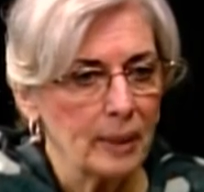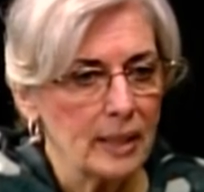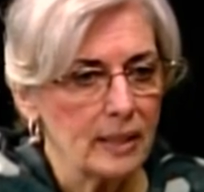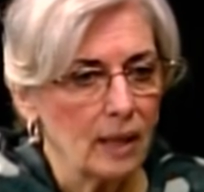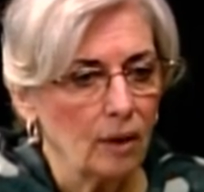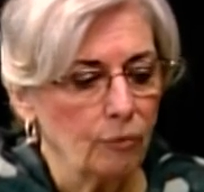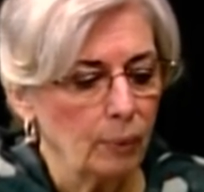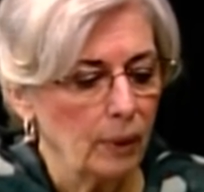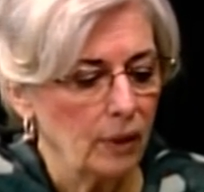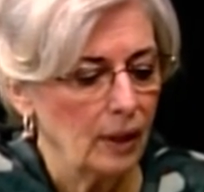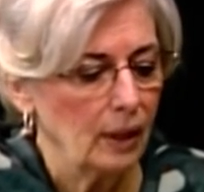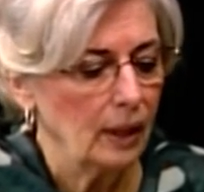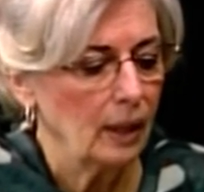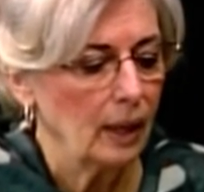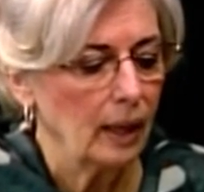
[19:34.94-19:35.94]
myself with
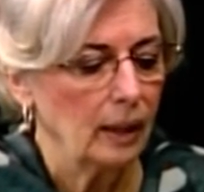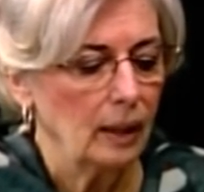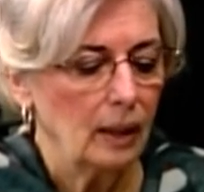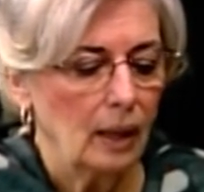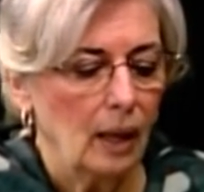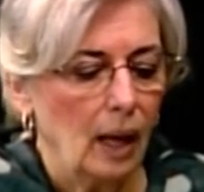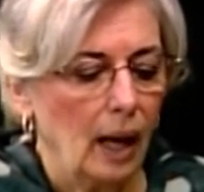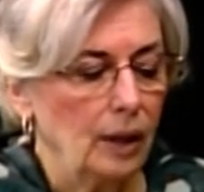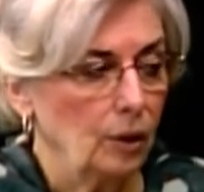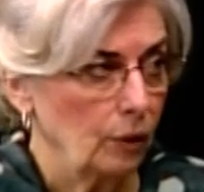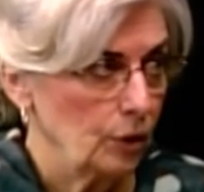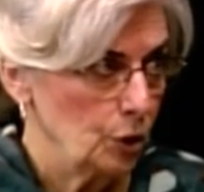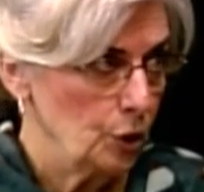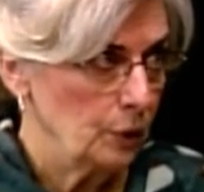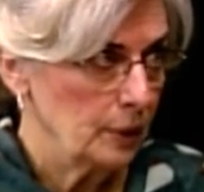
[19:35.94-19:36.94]
it. And I I know
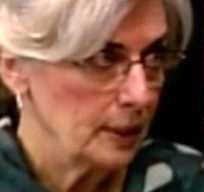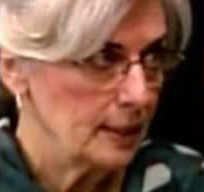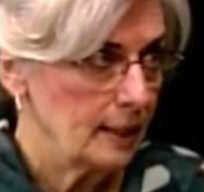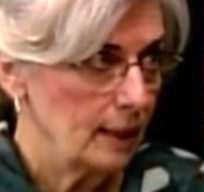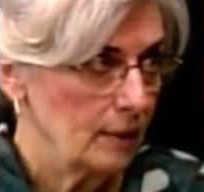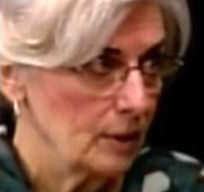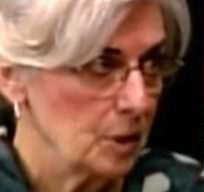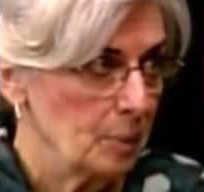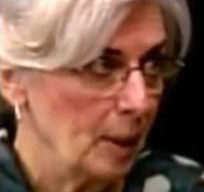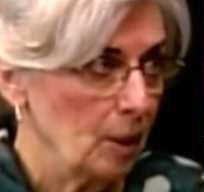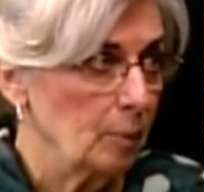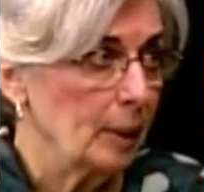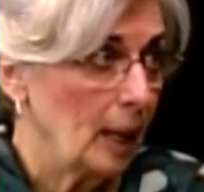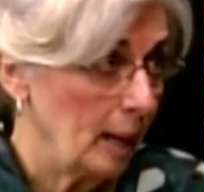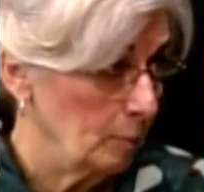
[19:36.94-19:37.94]
that you could say this better,
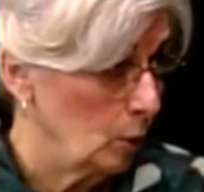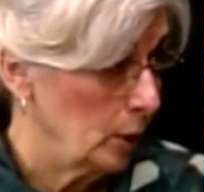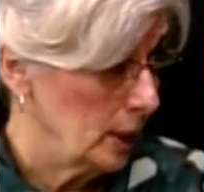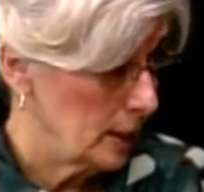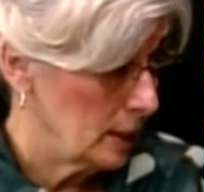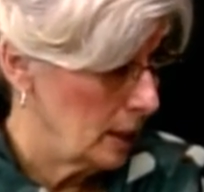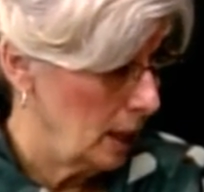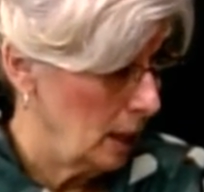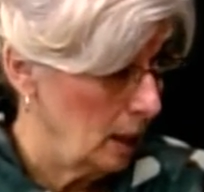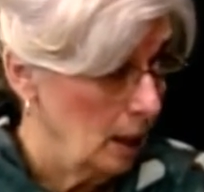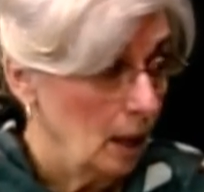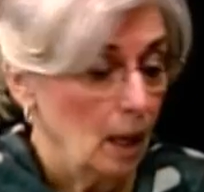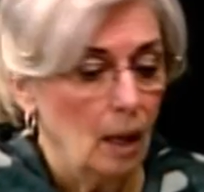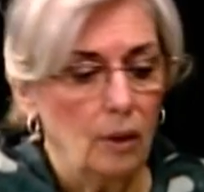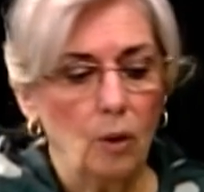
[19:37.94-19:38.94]
but I'm going to say it. Okay.